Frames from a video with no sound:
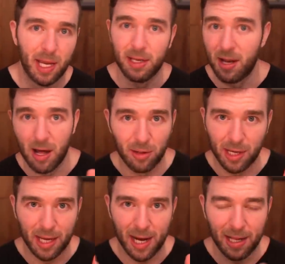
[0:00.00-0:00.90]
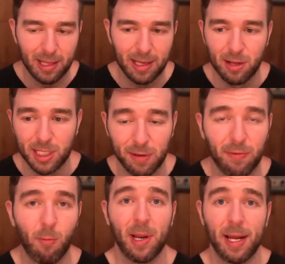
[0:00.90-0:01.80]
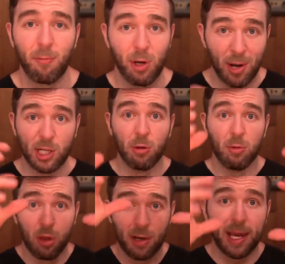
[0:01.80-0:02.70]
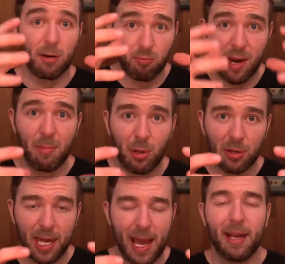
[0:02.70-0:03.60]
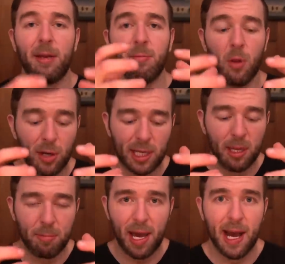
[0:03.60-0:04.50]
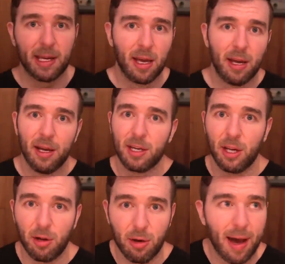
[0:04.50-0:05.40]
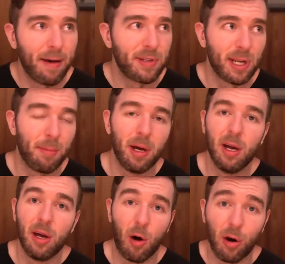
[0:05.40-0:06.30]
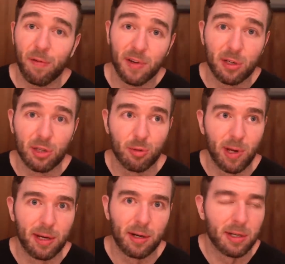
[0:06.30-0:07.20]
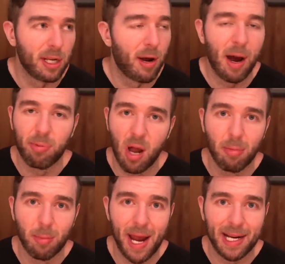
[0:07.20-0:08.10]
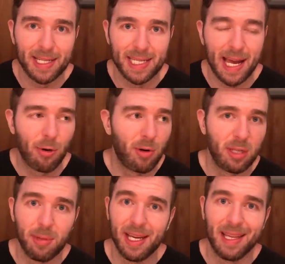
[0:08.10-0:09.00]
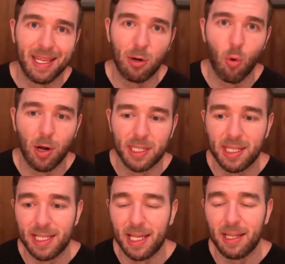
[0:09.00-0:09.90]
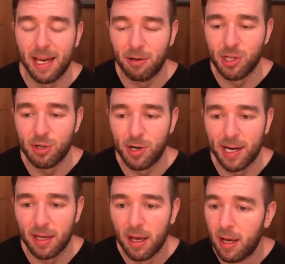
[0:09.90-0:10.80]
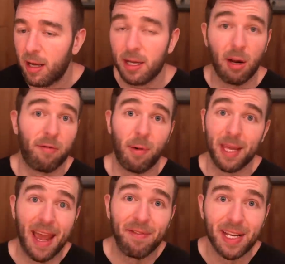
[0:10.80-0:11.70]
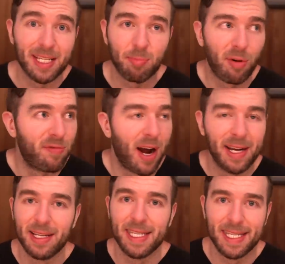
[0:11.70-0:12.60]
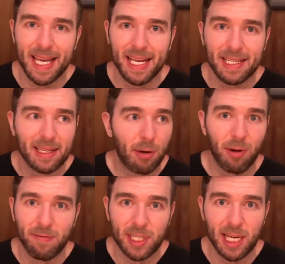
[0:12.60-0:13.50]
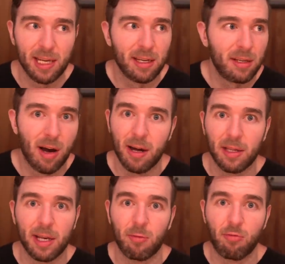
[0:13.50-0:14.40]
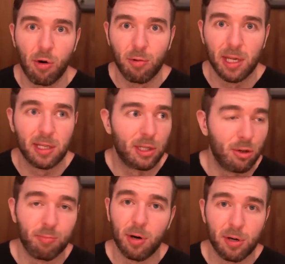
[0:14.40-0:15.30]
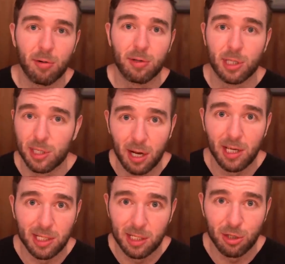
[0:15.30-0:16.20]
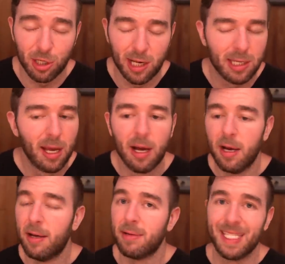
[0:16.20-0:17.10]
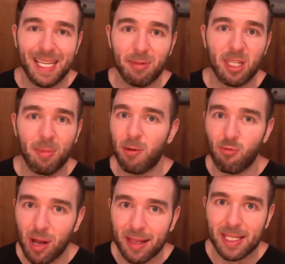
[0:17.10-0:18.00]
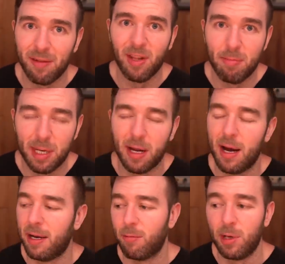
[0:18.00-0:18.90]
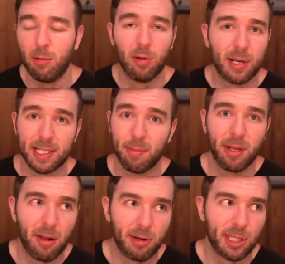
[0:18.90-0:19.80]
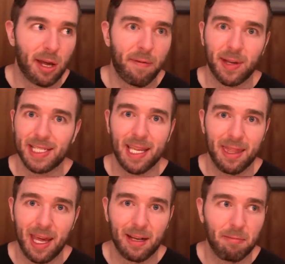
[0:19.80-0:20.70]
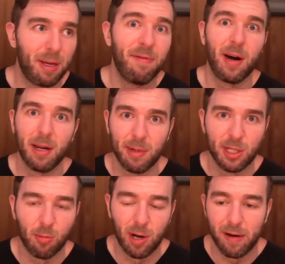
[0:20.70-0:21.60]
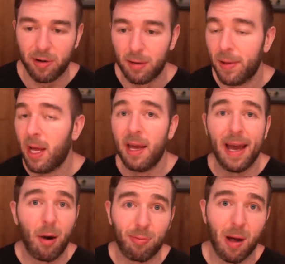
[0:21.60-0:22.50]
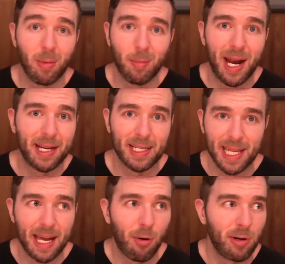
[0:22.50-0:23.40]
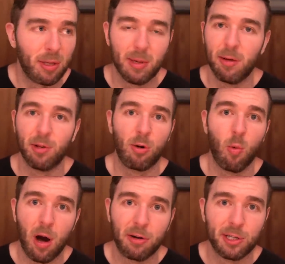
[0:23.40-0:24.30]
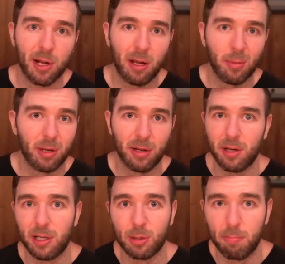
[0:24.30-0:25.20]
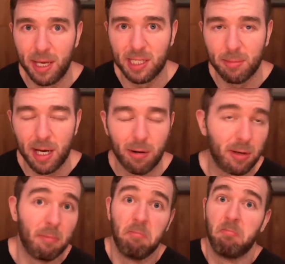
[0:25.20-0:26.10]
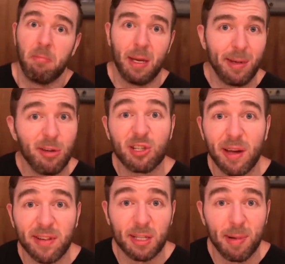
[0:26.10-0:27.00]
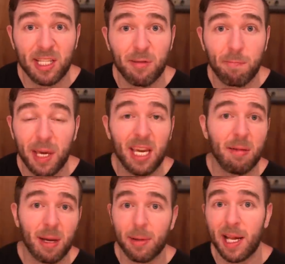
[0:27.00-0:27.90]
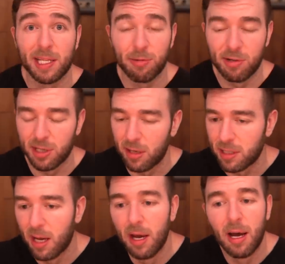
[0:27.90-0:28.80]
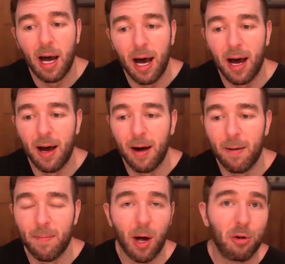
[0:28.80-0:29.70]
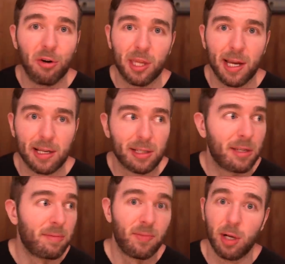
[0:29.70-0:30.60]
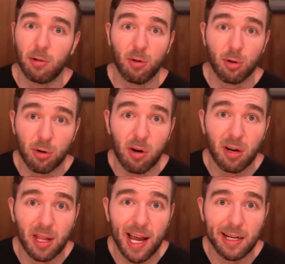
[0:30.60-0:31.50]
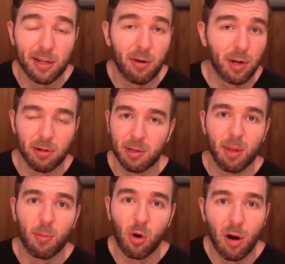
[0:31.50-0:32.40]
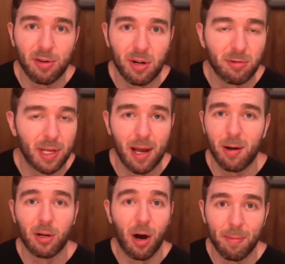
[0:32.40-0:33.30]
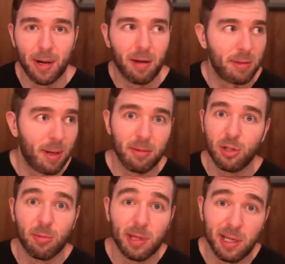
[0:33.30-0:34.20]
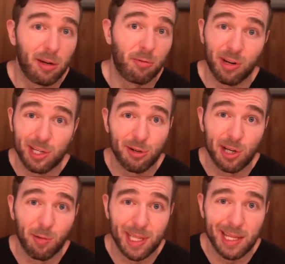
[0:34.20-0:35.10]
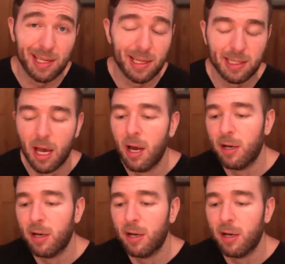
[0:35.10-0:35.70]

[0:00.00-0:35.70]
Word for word: And not looking at anything else. Like when you actually look at a Red Bull can and look at the back, you know, you have some artificial sweeteners. You know, how problematic is that going to be in the quantities in the energy drink? You know, from the evidence provided to date that we've seen, not in like rodent superdose studies and shit, seems to be relatively benign when you look at some of the other stuff like synthetic B vitamins or whatever. How problematic is that going to be when they're water soluble and you can just piss them out? Maybe you just have expensive pee. Maybe that's the result. Other things, glucuronolactone, some of the more unknown compounds. Maybe you should be, researching what that does.